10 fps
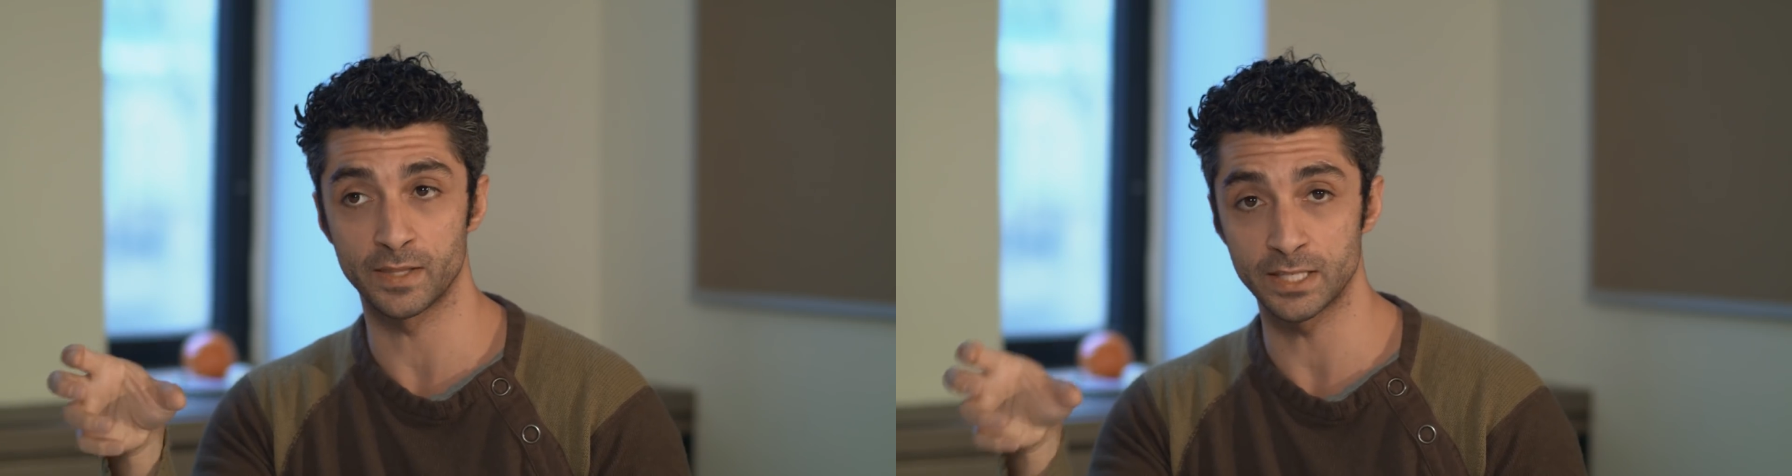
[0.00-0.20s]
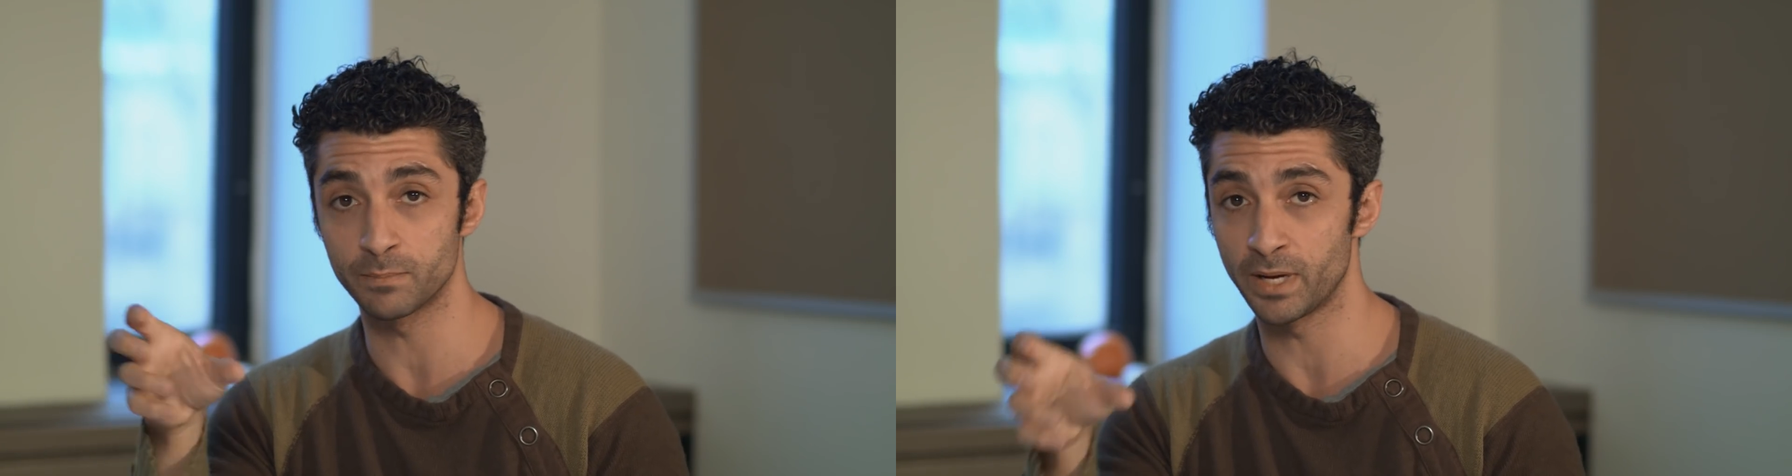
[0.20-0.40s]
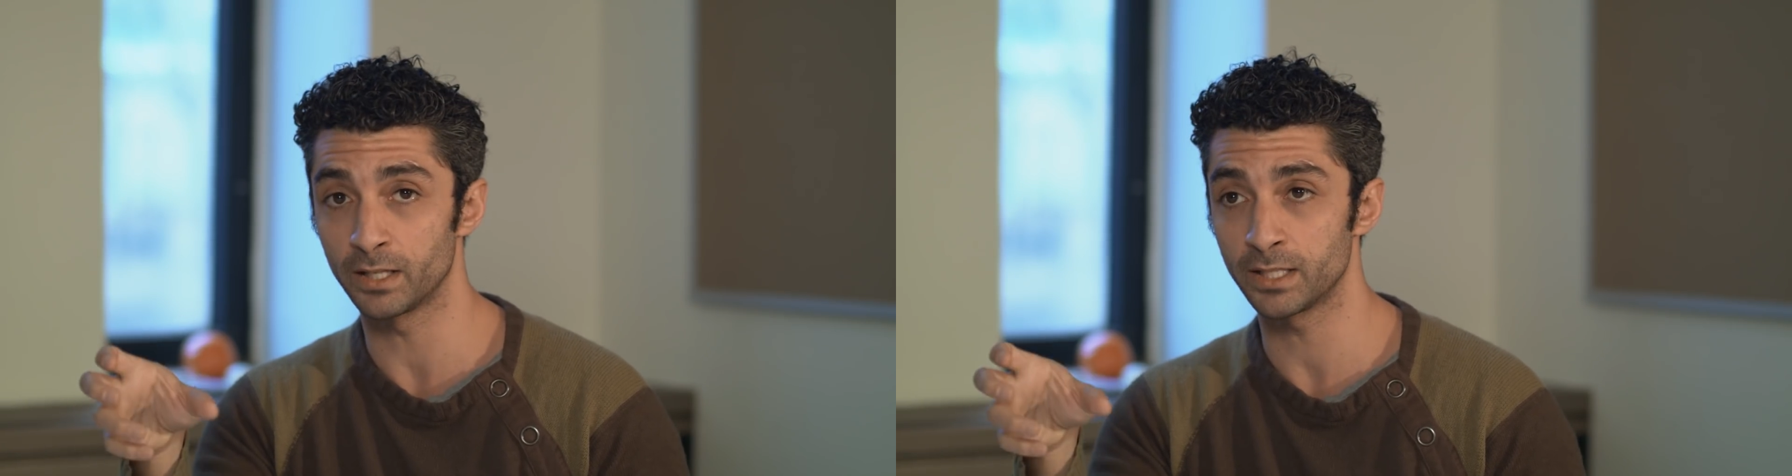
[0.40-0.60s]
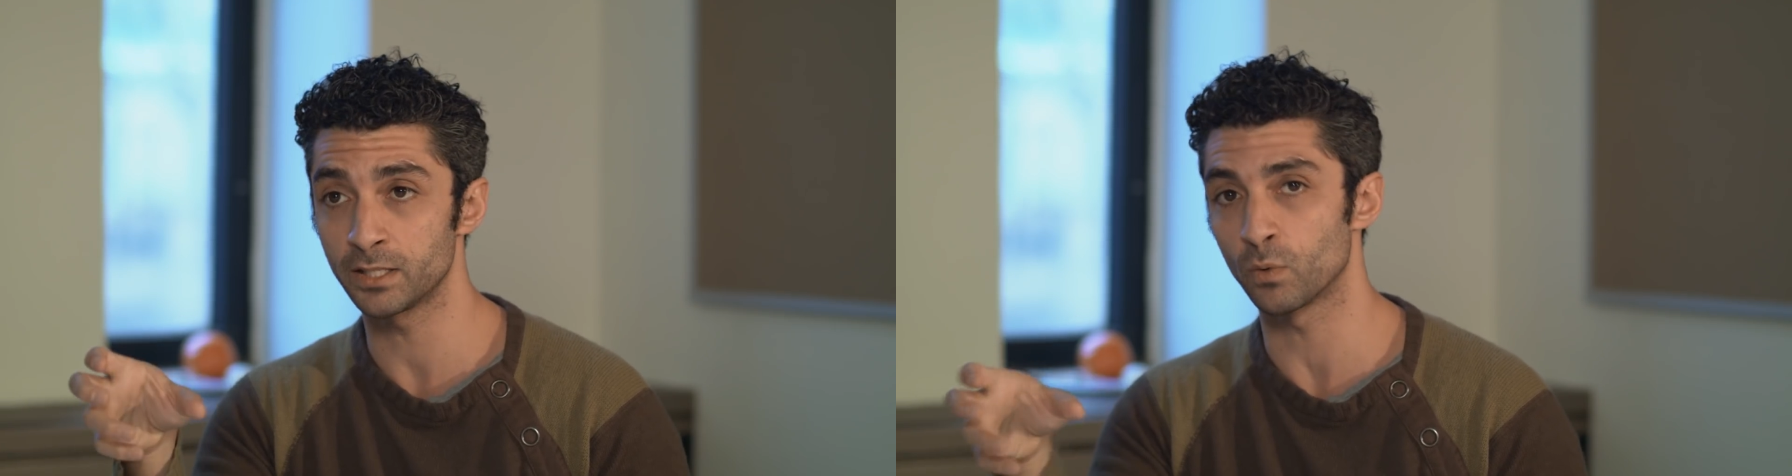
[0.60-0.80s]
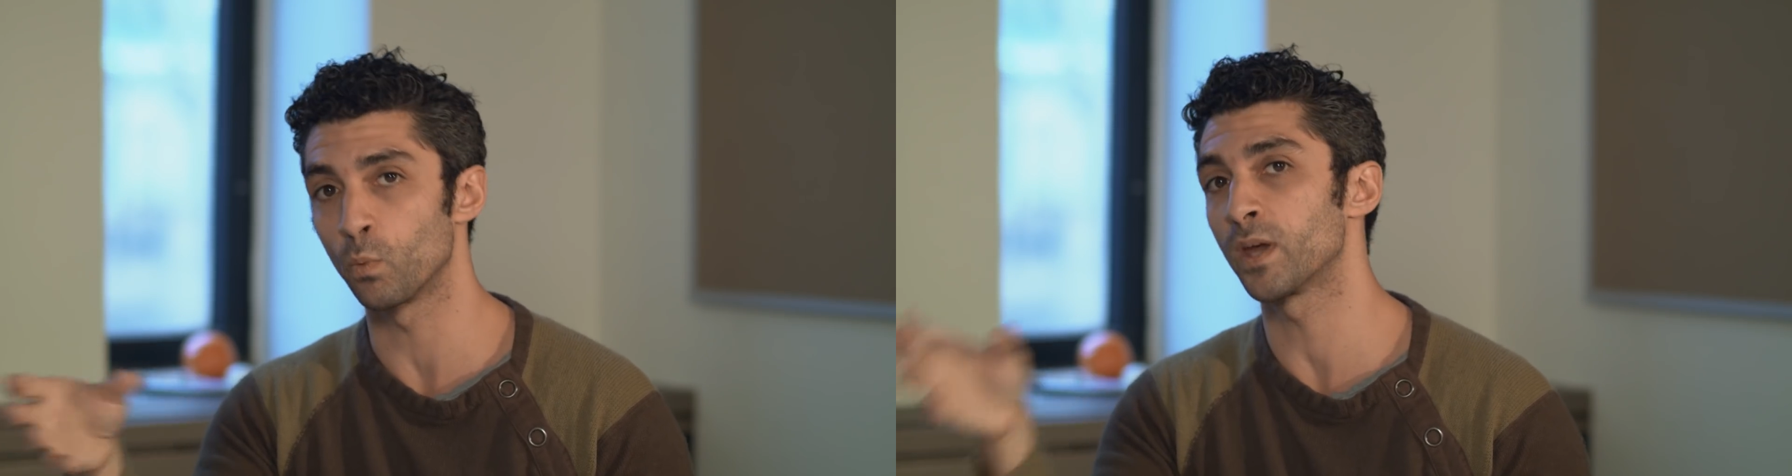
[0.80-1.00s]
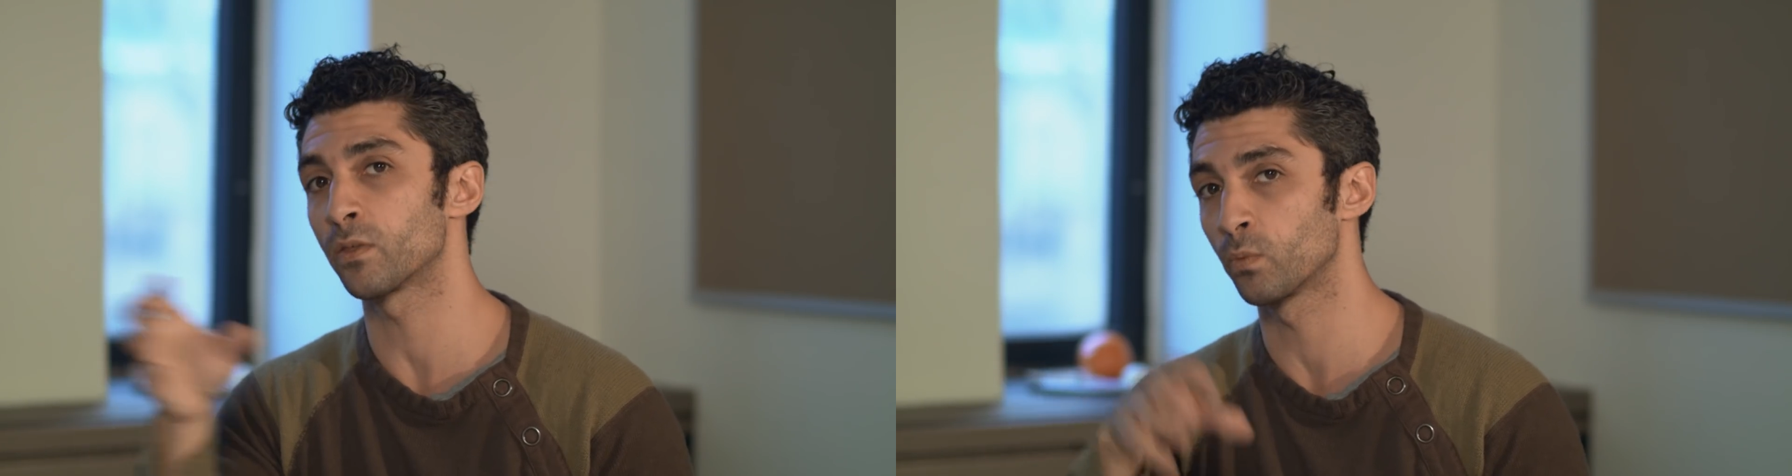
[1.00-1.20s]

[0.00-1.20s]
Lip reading: these melodies with